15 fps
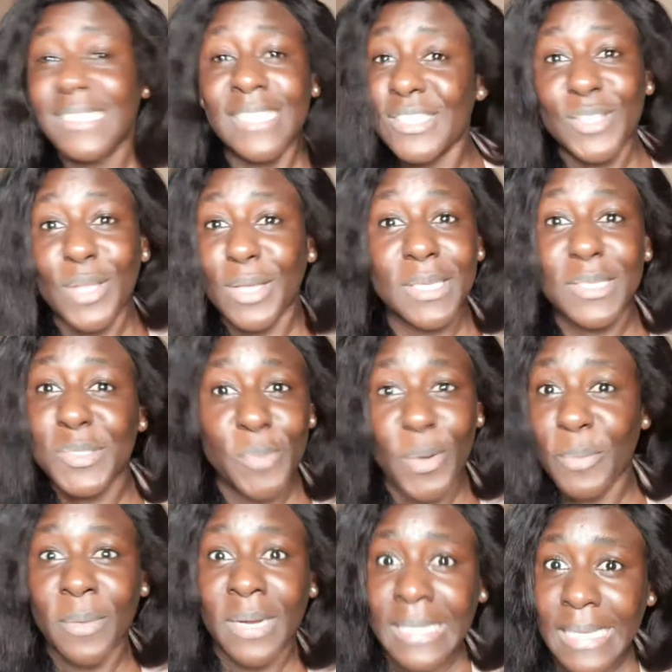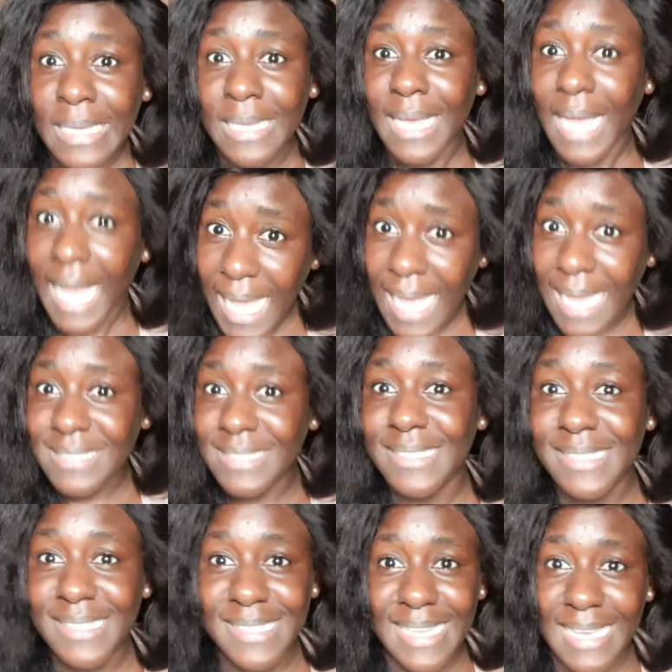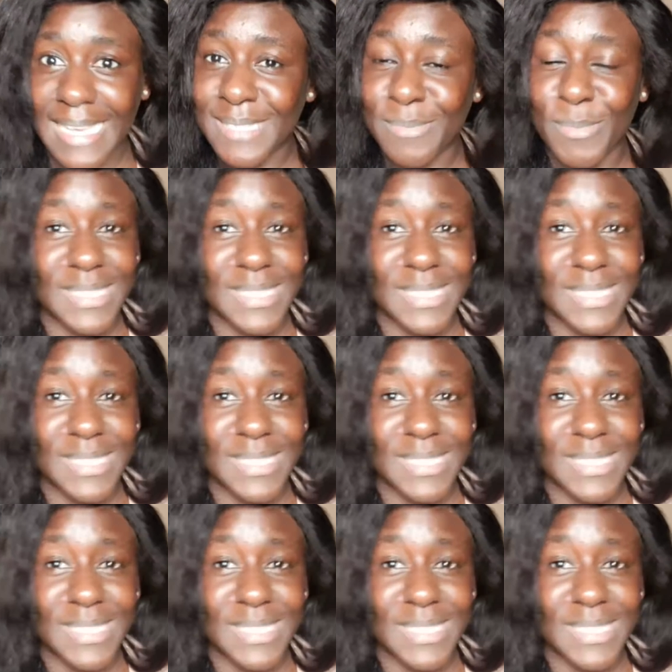It is not a small money. These days,